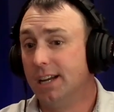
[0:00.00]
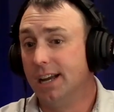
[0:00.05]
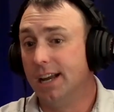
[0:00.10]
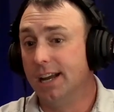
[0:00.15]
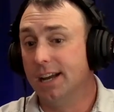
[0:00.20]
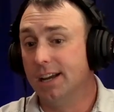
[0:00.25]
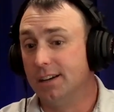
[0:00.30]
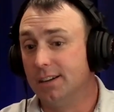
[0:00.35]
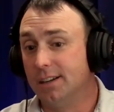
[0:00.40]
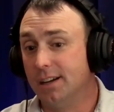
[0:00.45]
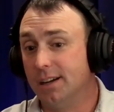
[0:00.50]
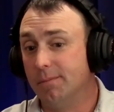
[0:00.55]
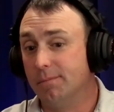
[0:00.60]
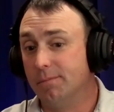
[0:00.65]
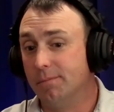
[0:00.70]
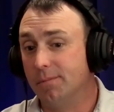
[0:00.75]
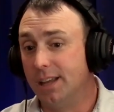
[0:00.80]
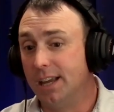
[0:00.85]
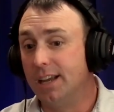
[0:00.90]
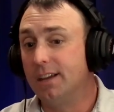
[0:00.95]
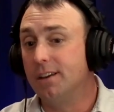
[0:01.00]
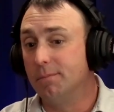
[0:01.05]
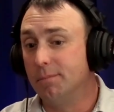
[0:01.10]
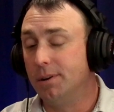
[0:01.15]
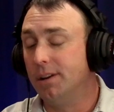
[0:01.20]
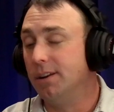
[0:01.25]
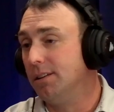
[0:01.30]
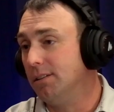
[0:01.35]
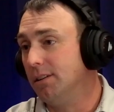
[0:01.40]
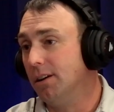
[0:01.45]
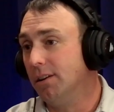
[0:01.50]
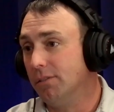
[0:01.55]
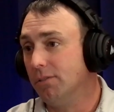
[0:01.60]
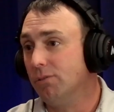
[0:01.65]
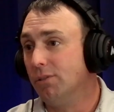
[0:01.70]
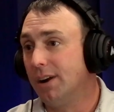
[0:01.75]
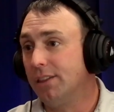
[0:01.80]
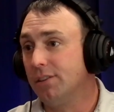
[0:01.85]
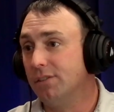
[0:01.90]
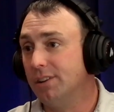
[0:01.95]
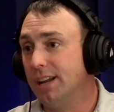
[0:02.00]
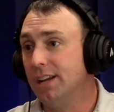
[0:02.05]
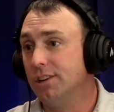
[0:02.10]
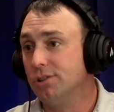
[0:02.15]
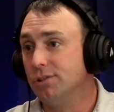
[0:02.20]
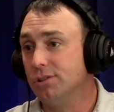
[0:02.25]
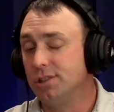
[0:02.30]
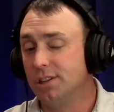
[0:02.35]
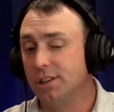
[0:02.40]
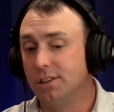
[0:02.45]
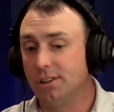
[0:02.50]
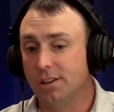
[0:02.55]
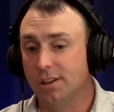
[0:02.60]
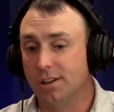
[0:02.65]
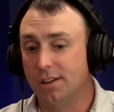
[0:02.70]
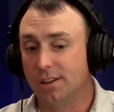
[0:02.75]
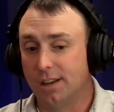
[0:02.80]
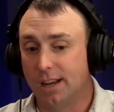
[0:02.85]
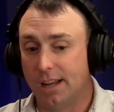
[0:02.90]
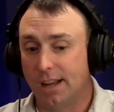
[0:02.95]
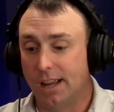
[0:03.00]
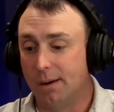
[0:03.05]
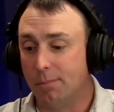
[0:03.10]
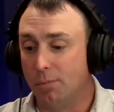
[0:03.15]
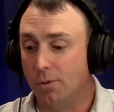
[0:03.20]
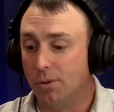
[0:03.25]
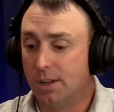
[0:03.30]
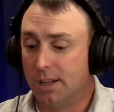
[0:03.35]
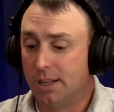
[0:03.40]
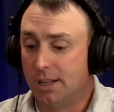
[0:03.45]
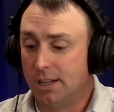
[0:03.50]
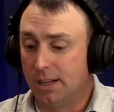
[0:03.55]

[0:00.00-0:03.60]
and they could be a rather dangerous animal.